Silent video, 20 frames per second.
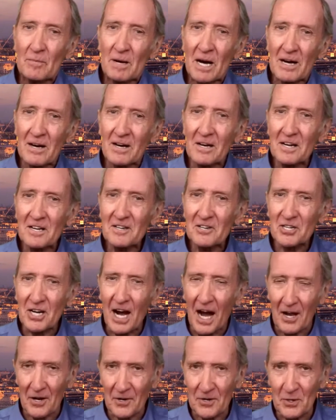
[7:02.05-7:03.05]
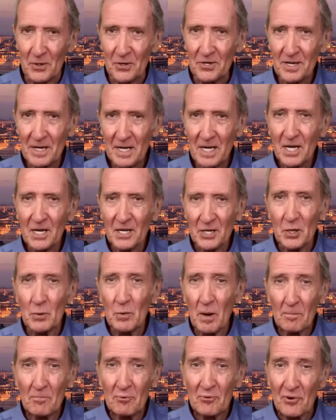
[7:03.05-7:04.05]
early childhood, you were
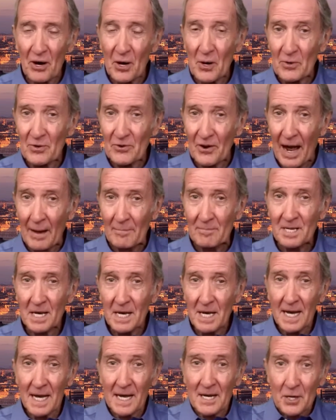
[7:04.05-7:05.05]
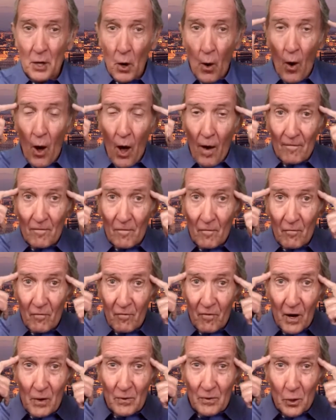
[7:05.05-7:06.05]
programmed in your
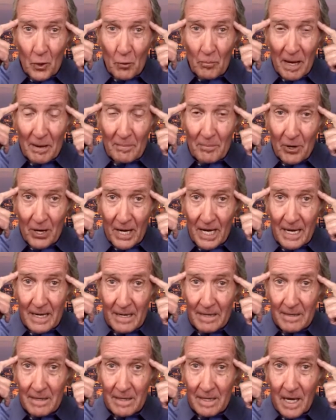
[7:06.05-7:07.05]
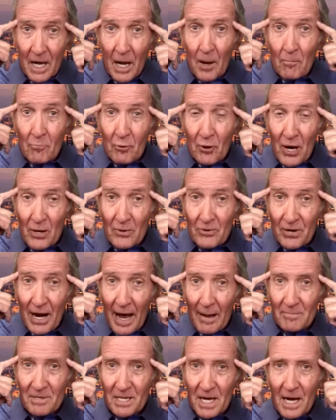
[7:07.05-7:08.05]
vocal memory,
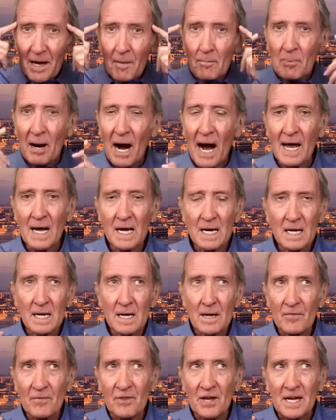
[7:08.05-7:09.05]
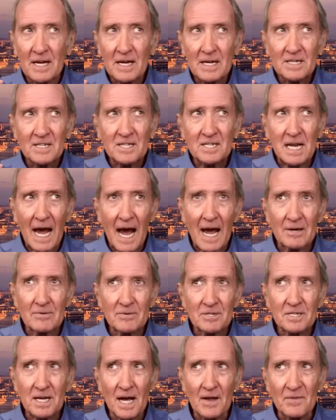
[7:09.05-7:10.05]
programmed by the
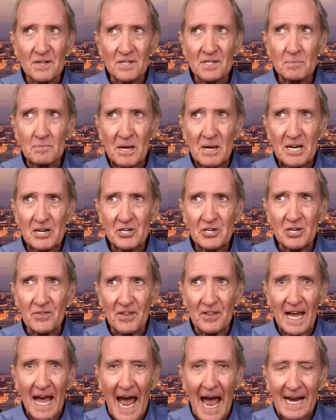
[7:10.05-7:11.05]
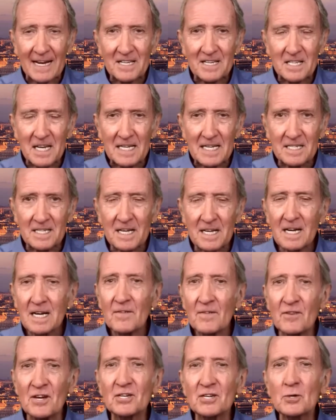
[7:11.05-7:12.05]
sounds and the speech and the accent
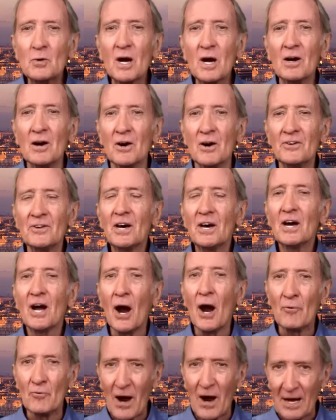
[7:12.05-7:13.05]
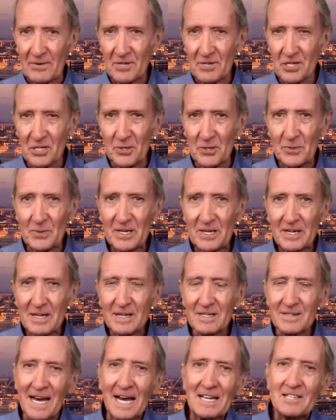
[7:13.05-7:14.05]
that you heard around you.
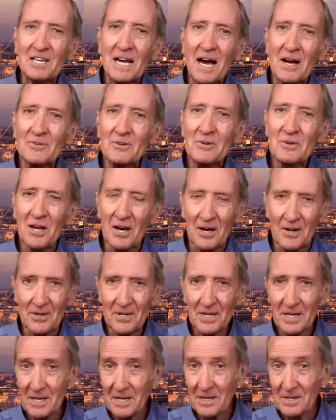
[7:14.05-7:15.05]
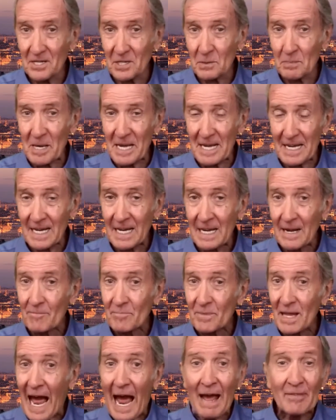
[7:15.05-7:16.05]
That's how you learned to speak.
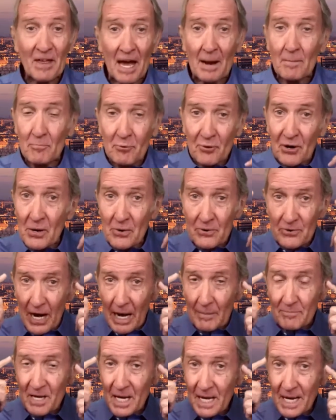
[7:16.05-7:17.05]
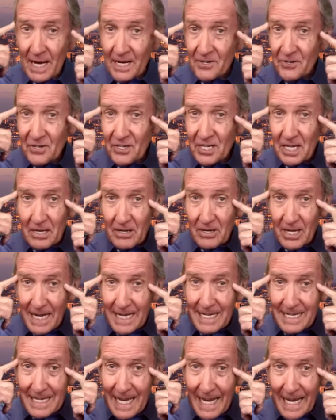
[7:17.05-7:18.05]
And that program is still
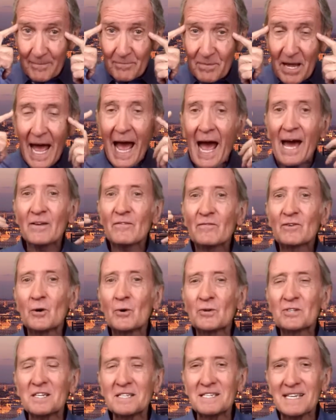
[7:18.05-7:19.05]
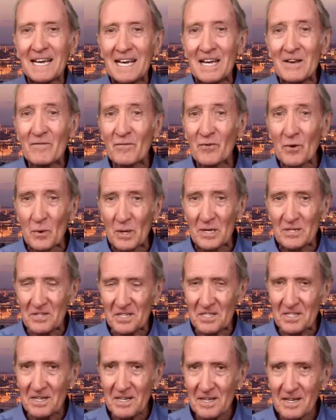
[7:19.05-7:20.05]
in there. And of course, it's
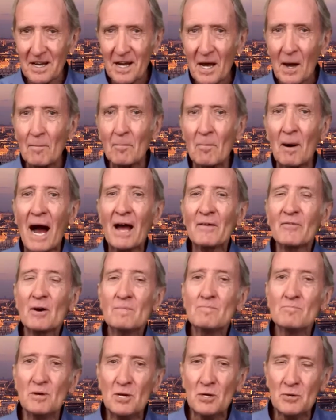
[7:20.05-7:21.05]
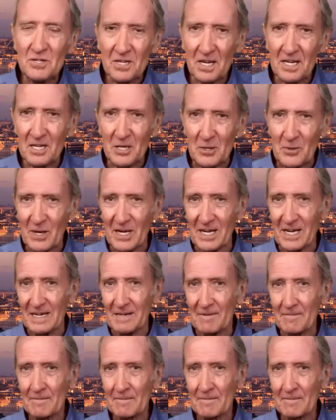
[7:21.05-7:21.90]
influenced by the music you hear.